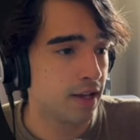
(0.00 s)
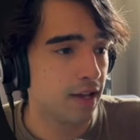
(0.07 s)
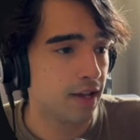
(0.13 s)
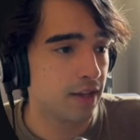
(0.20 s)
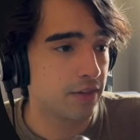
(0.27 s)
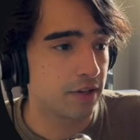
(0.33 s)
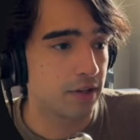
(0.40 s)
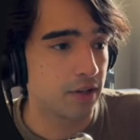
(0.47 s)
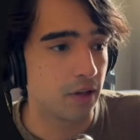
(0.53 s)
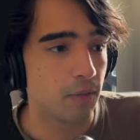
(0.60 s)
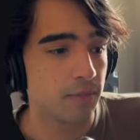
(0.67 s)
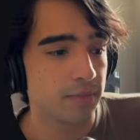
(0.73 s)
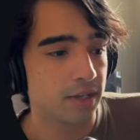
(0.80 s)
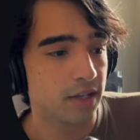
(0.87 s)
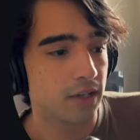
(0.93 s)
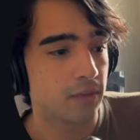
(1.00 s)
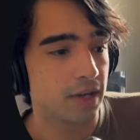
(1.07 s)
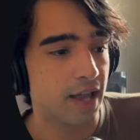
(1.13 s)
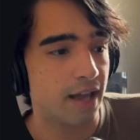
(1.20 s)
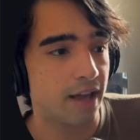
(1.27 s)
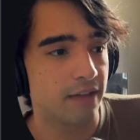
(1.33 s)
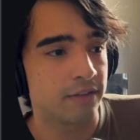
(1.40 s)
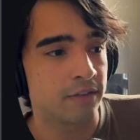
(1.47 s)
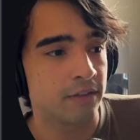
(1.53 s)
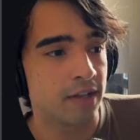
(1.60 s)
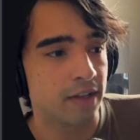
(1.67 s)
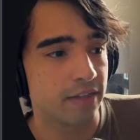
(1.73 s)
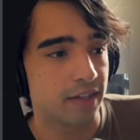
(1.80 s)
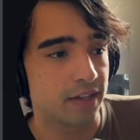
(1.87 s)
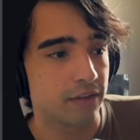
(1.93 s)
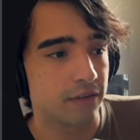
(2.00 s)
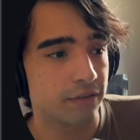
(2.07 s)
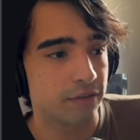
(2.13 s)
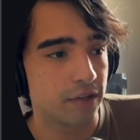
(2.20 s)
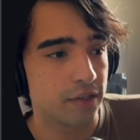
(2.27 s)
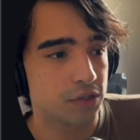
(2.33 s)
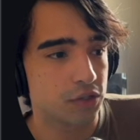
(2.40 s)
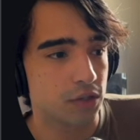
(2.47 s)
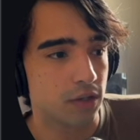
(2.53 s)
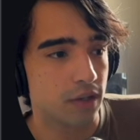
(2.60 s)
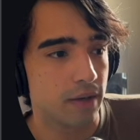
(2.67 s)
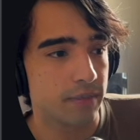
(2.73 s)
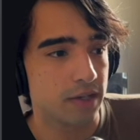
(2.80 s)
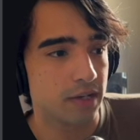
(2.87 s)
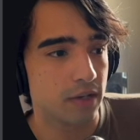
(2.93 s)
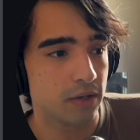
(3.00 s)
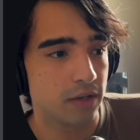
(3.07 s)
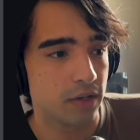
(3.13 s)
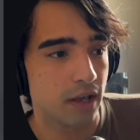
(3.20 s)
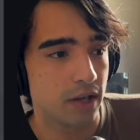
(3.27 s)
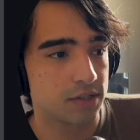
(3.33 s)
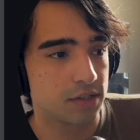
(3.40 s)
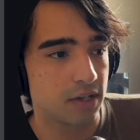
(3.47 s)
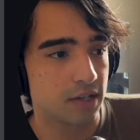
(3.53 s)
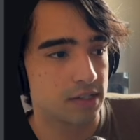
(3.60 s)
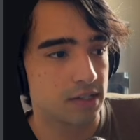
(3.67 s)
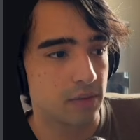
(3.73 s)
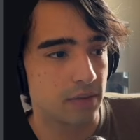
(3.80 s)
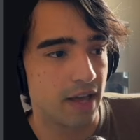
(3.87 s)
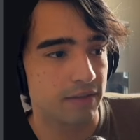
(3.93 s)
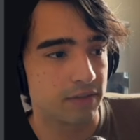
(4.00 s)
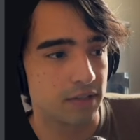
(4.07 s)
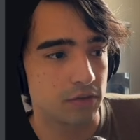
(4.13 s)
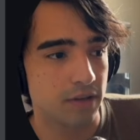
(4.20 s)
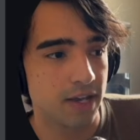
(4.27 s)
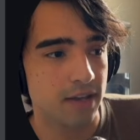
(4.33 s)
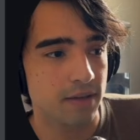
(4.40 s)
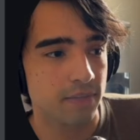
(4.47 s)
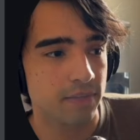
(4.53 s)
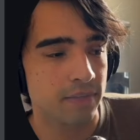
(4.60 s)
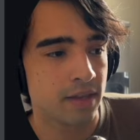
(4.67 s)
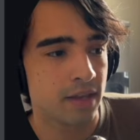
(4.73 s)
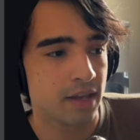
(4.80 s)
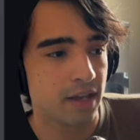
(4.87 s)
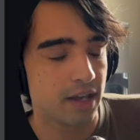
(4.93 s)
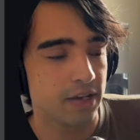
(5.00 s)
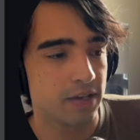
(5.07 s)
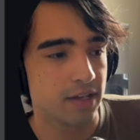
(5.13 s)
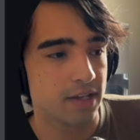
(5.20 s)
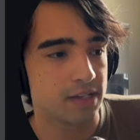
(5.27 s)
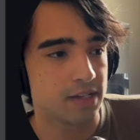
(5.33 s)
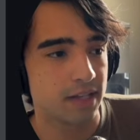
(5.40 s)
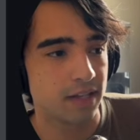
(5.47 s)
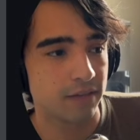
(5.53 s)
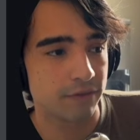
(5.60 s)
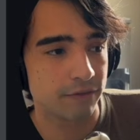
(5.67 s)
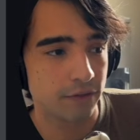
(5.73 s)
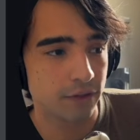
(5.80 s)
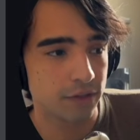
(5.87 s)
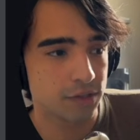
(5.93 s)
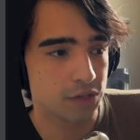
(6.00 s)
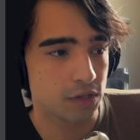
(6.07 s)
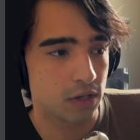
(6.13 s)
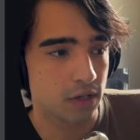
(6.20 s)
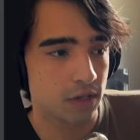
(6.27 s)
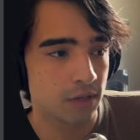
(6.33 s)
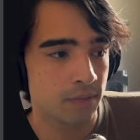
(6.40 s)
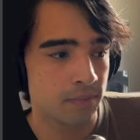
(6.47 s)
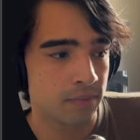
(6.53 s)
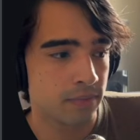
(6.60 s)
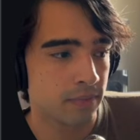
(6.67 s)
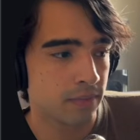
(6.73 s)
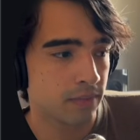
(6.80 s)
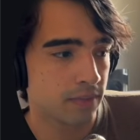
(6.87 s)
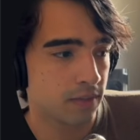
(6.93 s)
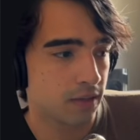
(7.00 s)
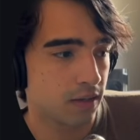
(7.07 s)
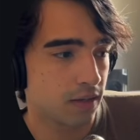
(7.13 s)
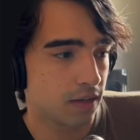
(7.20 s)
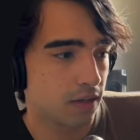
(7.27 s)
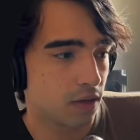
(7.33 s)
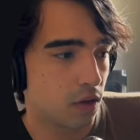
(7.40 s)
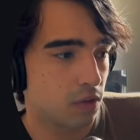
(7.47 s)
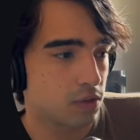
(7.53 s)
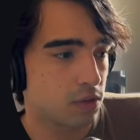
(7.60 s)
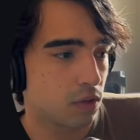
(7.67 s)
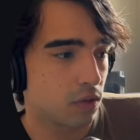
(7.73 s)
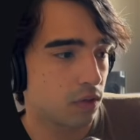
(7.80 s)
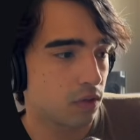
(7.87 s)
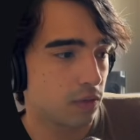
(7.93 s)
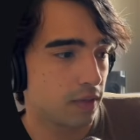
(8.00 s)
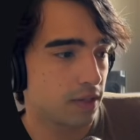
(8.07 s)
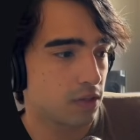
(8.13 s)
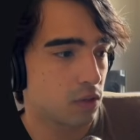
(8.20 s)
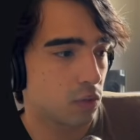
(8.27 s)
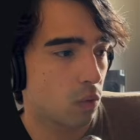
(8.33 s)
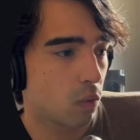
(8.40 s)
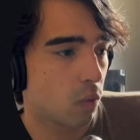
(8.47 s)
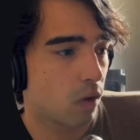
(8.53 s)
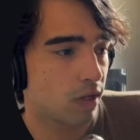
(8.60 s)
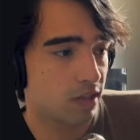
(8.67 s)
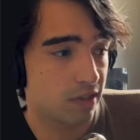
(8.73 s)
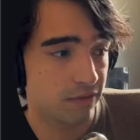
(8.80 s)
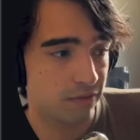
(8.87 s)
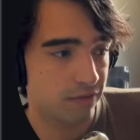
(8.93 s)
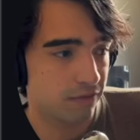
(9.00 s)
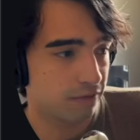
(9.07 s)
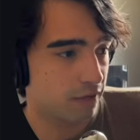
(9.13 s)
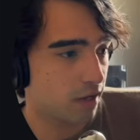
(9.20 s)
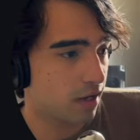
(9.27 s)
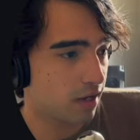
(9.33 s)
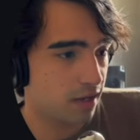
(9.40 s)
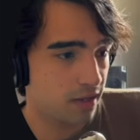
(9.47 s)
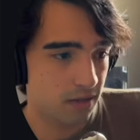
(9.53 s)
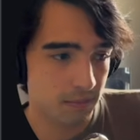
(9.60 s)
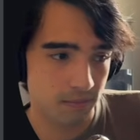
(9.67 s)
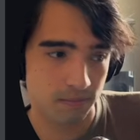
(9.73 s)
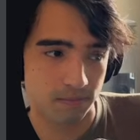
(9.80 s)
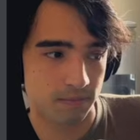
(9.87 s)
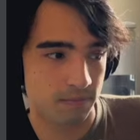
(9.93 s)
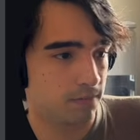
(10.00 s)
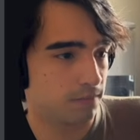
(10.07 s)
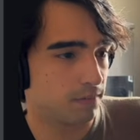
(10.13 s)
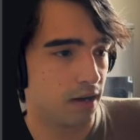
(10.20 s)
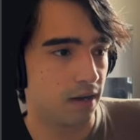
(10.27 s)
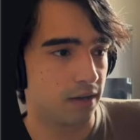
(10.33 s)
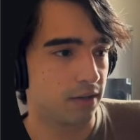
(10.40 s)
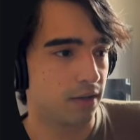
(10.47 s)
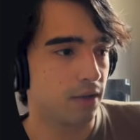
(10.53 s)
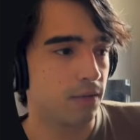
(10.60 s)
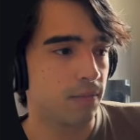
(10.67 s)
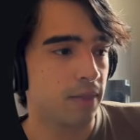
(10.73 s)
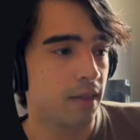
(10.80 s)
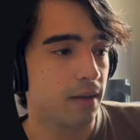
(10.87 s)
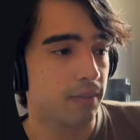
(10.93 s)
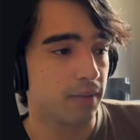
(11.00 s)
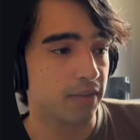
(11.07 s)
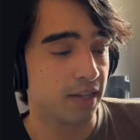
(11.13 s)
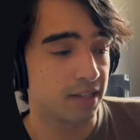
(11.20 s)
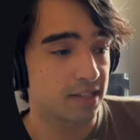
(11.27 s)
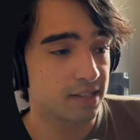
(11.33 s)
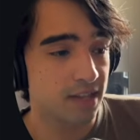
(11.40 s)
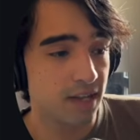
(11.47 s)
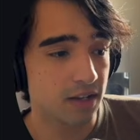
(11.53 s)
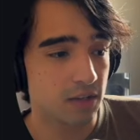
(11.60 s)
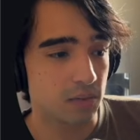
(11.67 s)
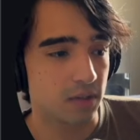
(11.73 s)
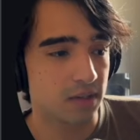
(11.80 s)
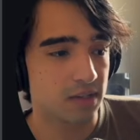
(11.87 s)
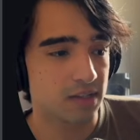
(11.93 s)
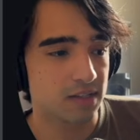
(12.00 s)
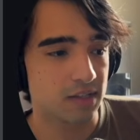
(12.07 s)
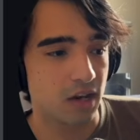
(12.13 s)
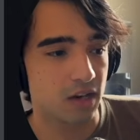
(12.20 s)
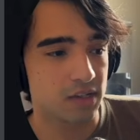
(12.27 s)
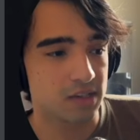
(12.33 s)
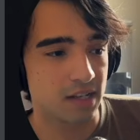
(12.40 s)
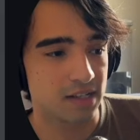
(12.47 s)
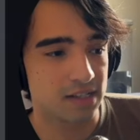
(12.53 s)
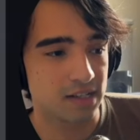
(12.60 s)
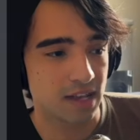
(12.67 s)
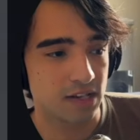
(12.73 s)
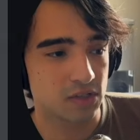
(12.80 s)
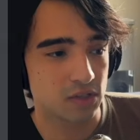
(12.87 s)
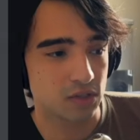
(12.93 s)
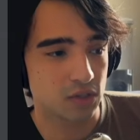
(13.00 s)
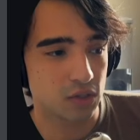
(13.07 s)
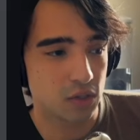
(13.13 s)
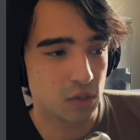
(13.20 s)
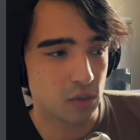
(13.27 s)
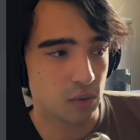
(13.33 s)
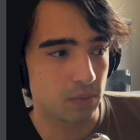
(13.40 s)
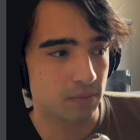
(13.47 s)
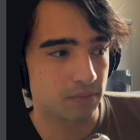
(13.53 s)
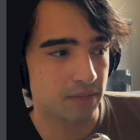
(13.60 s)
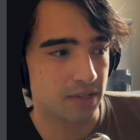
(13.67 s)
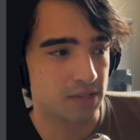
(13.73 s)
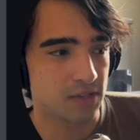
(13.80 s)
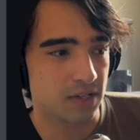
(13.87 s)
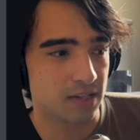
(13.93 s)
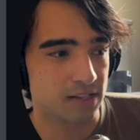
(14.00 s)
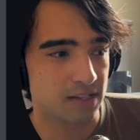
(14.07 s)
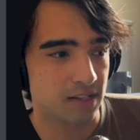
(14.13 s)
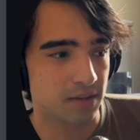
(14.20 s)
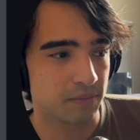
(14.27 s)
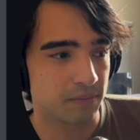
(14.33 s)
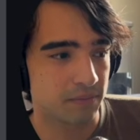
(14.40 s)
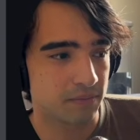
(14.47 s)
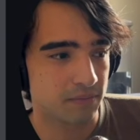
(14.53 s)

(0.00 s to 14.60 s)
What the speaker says: and there you go. Here we have that the first chunk, here as you can see we have an array, and you can see that the first chunk goes all the way to qualify, I don't know, but then the second one starts at section 2, as you can see,